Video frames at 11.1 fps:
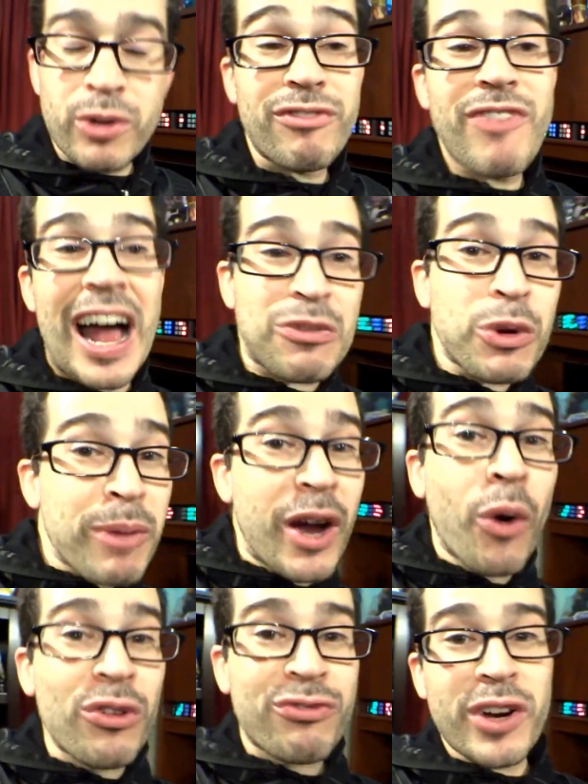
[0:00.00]
In fact, one of my
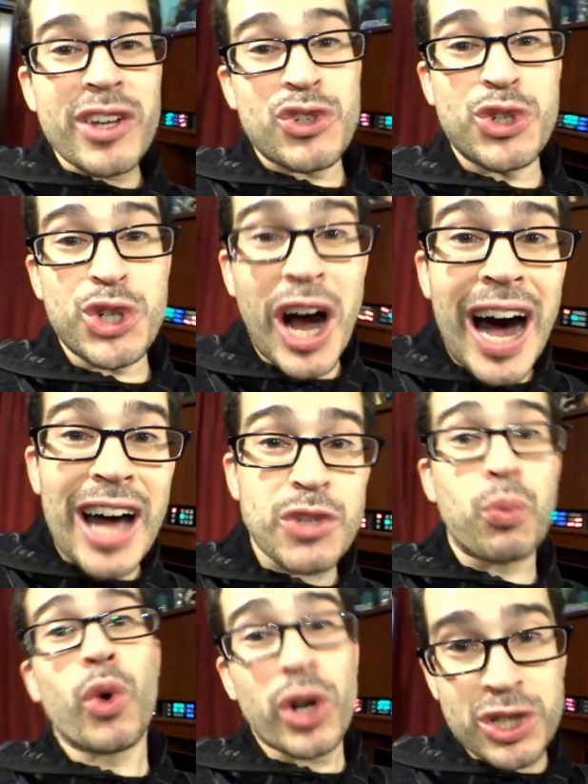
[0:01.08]
old friends, Josh,
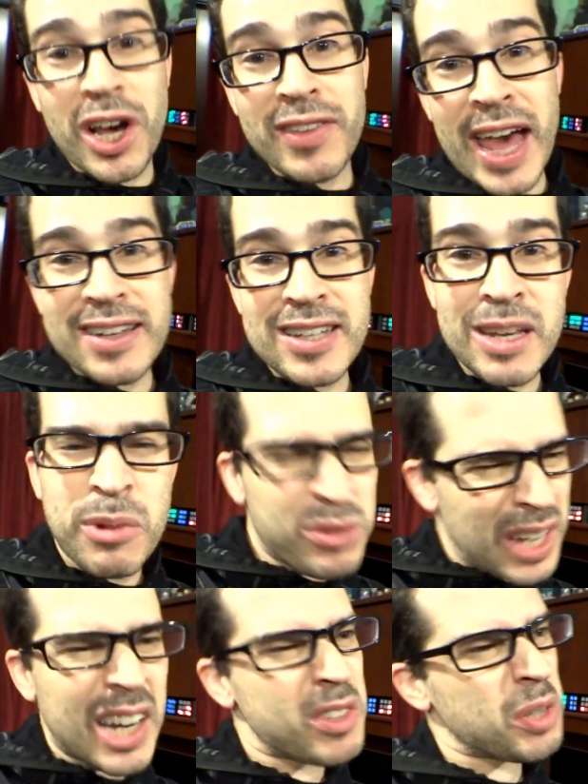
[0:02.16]
works on that team. It was
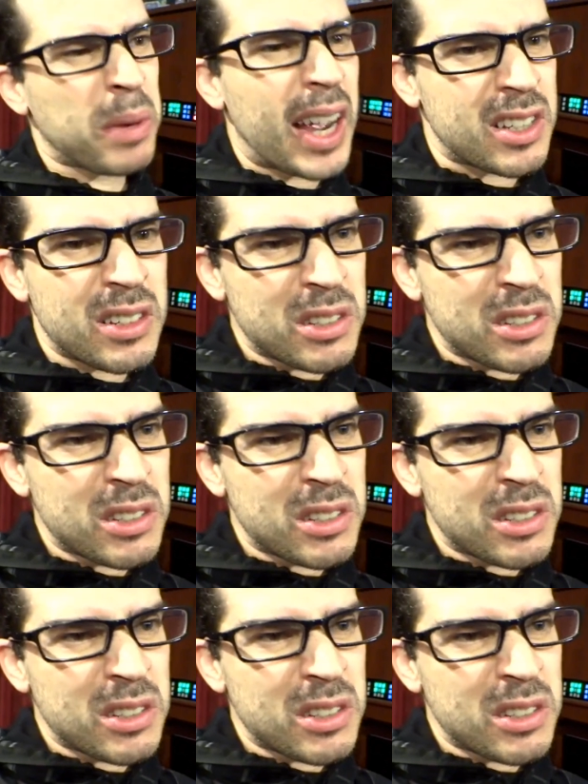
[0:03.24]
kind of a surprise.